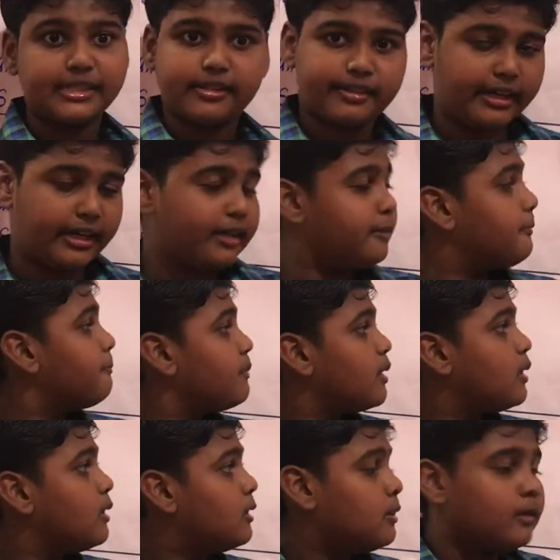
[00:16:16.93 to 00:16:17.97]
right?
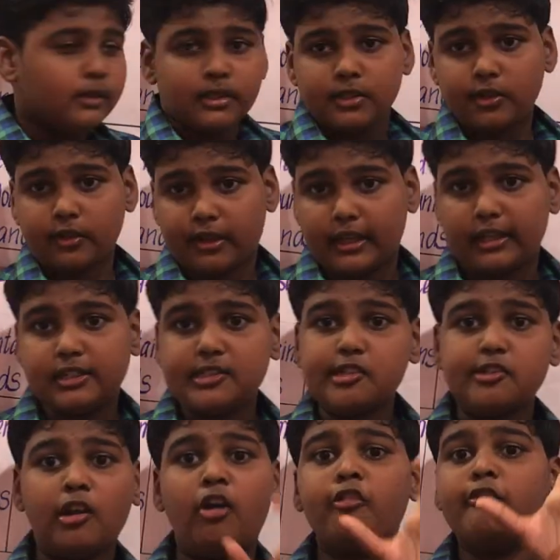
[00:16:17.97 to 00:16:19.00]
Okay, so
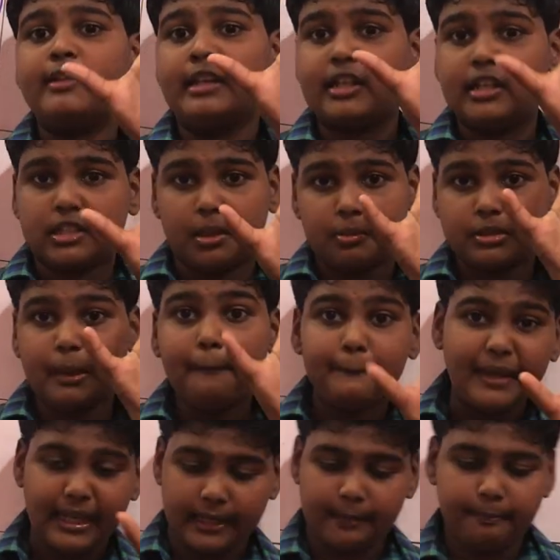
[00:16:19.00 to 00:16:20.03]
now we learned about the
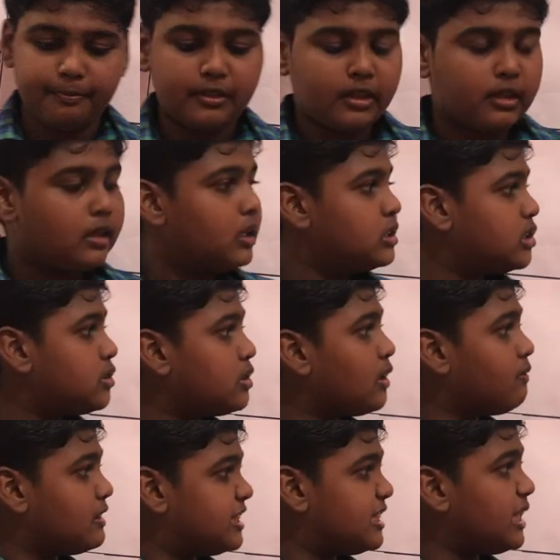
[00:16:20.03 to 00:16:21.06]
meaning. So
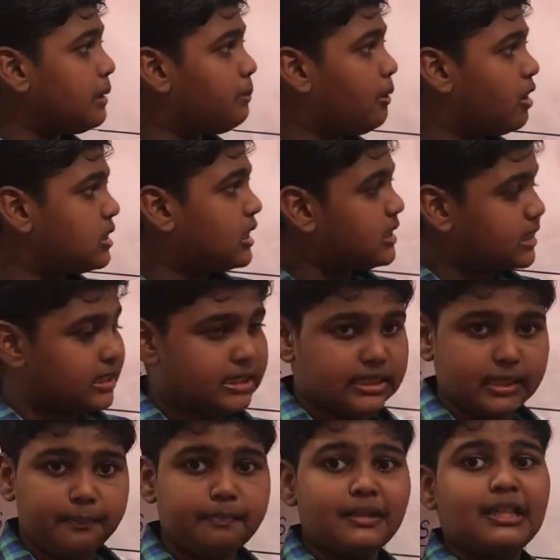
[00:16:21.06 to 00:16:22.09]
the Western Mountain
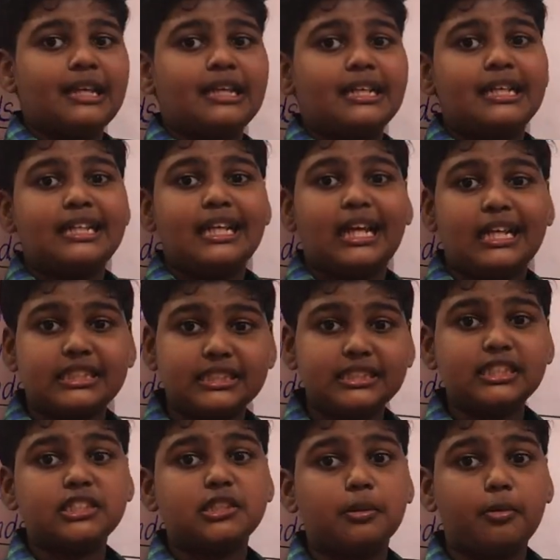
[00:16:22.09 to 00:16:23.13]
System, it
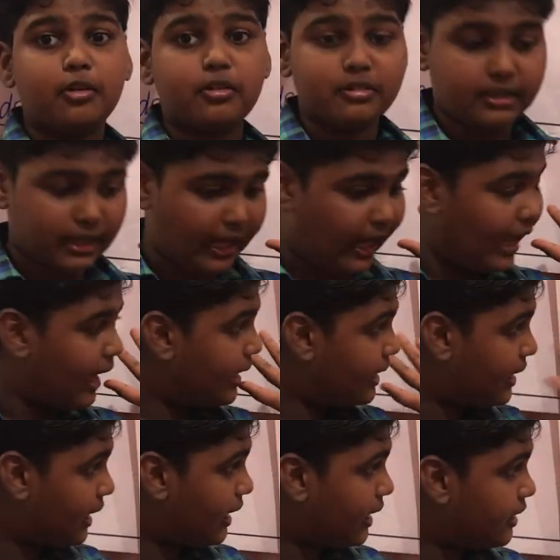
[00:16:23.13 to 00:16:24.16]
extends about a
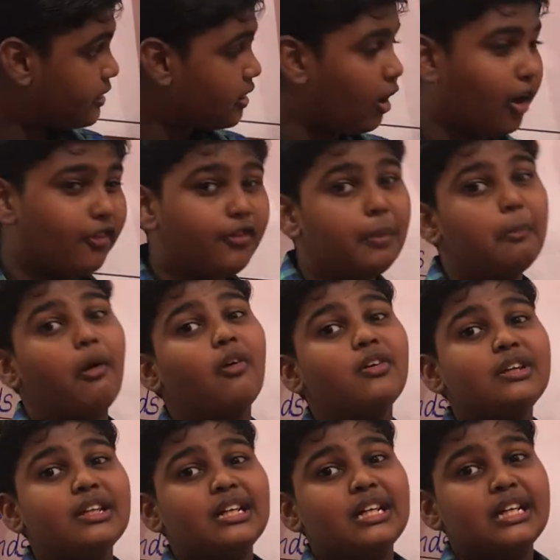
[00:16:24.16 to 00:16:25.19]
length of
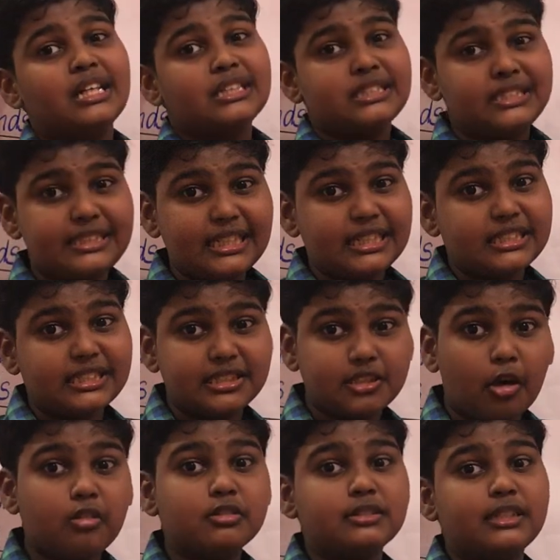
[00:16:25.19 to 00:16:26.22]
about
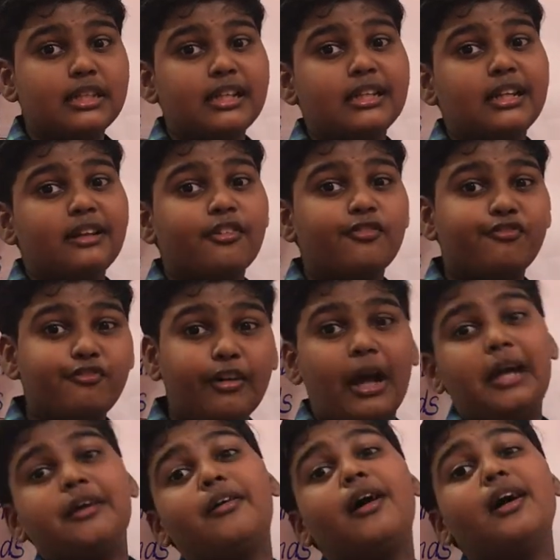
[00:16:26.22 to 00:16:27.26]

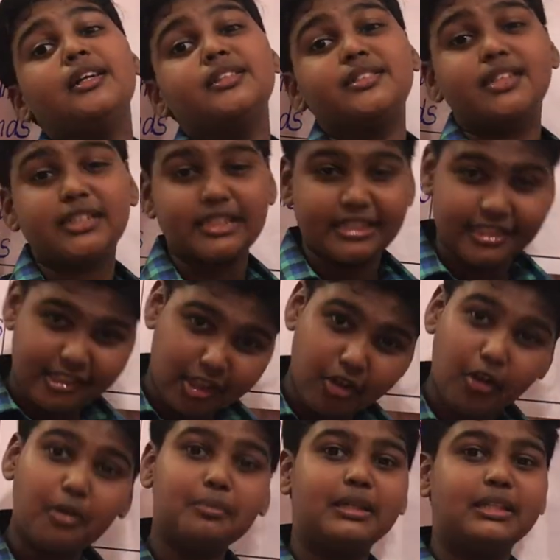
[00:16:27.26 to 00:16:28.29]
6,500
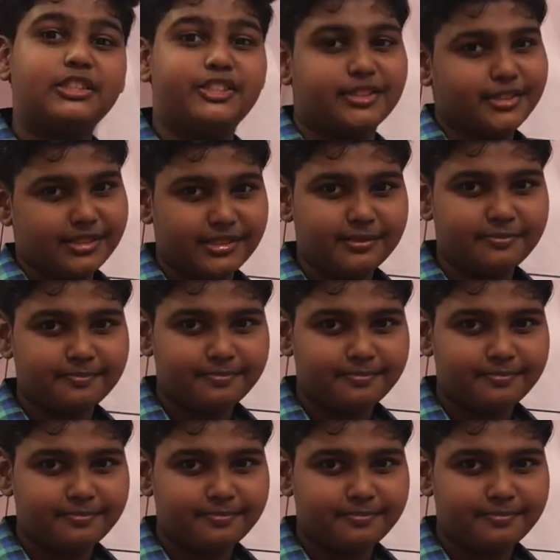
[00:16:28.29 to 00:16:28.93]
kilometers,